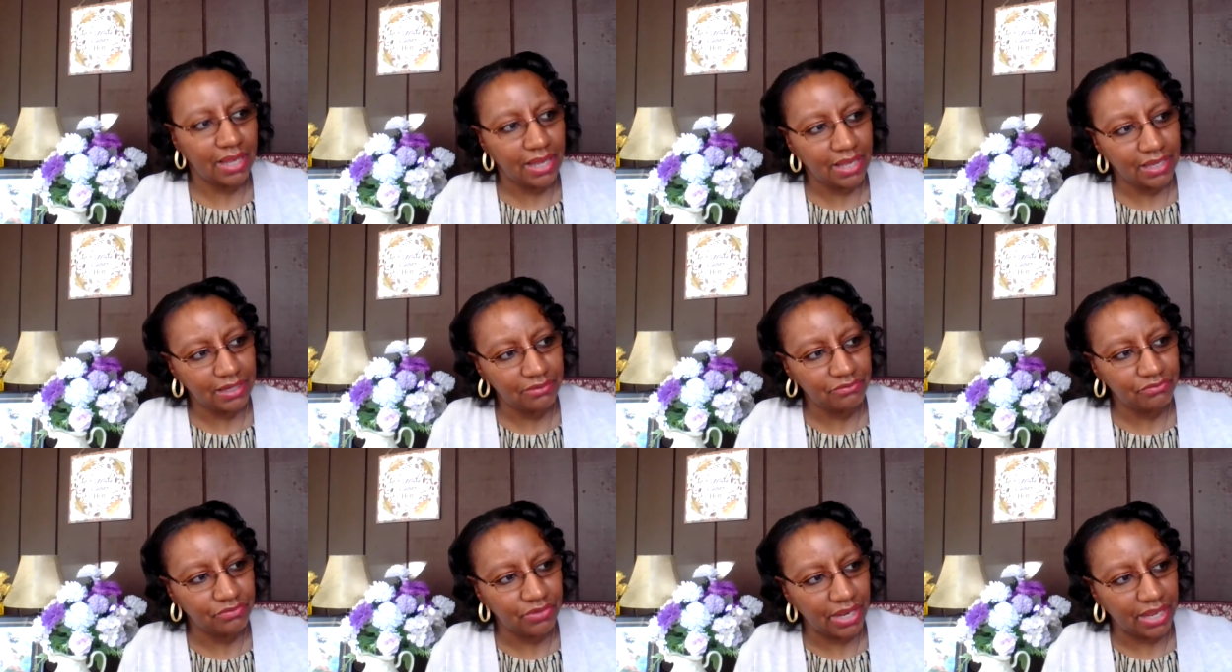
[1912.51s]

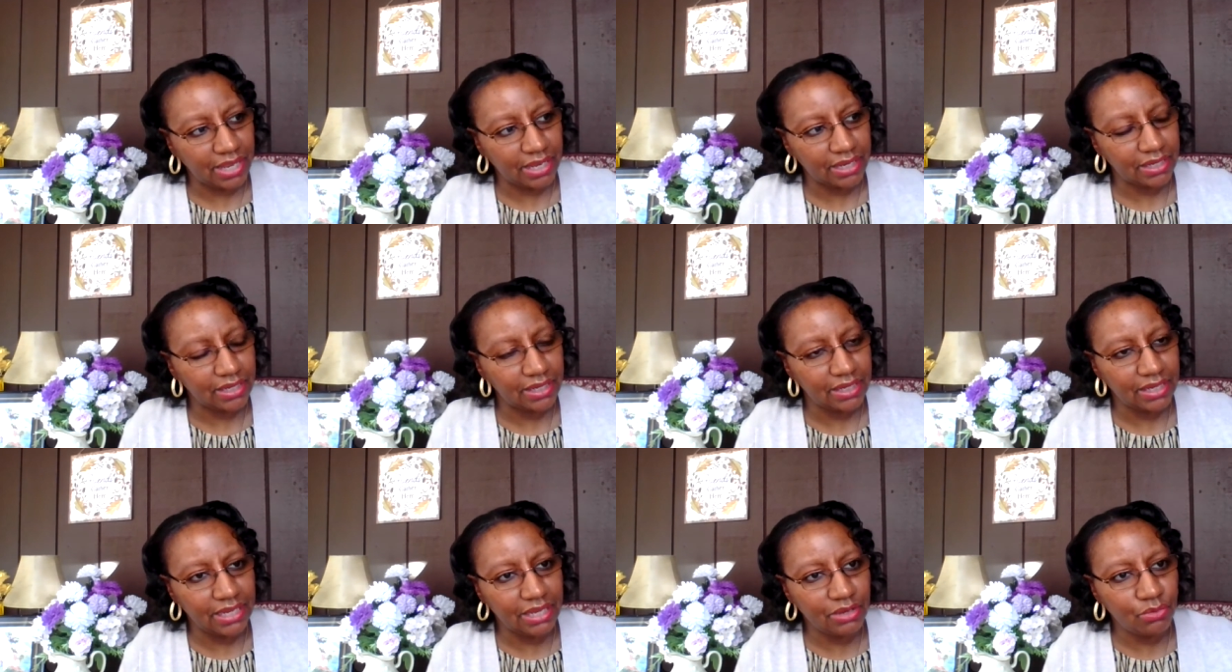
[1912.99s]
kind of like
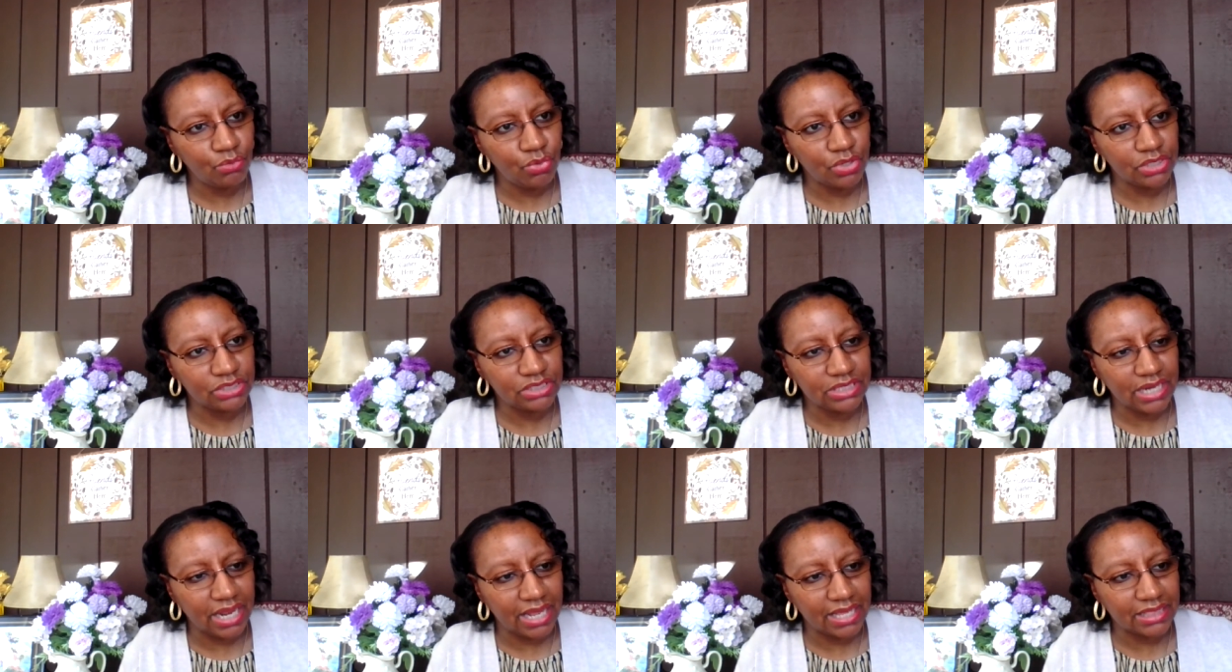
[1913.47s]
he
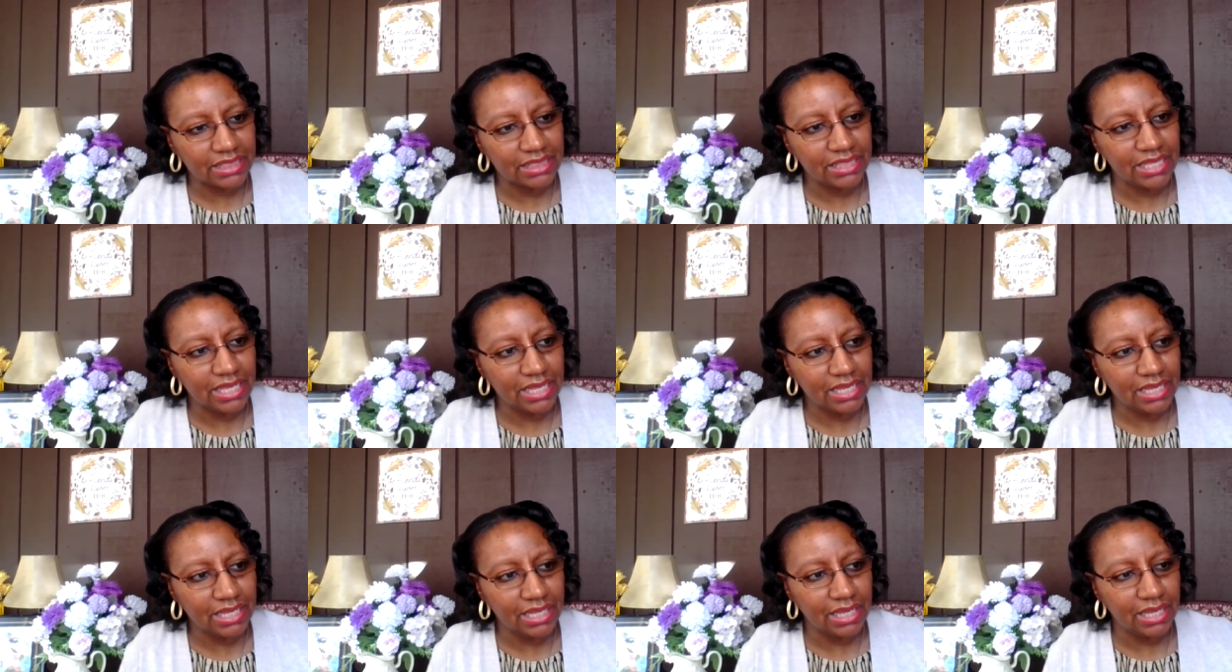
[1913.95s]
was not
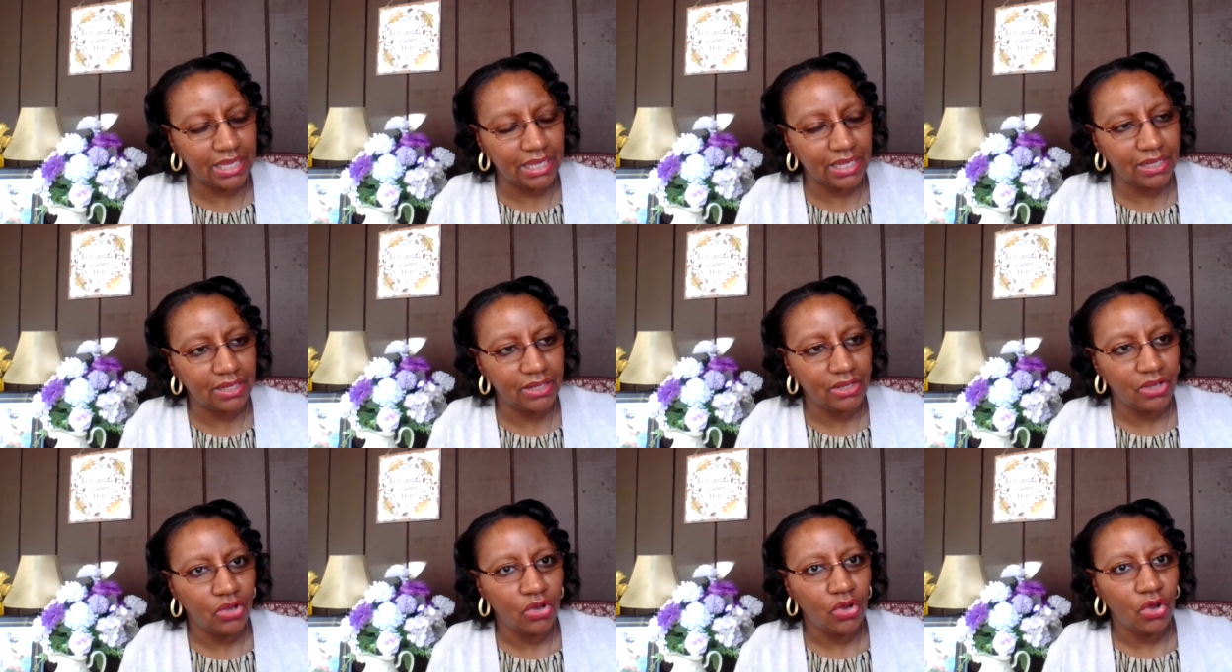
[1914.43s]

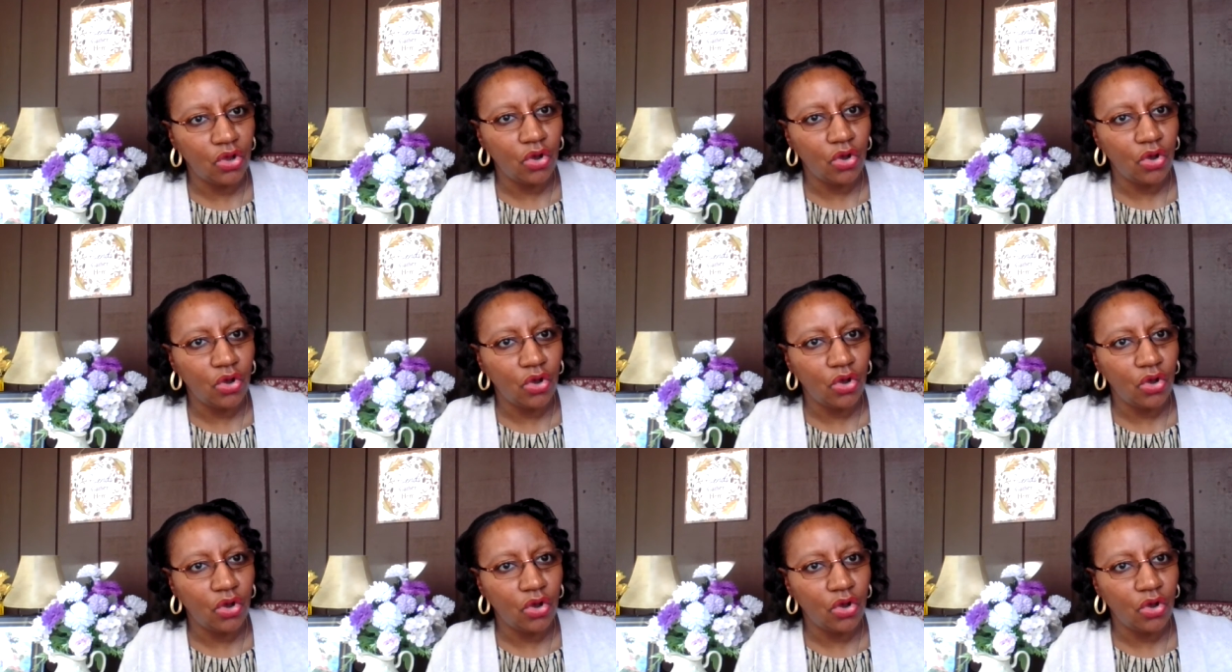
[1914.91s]
thinking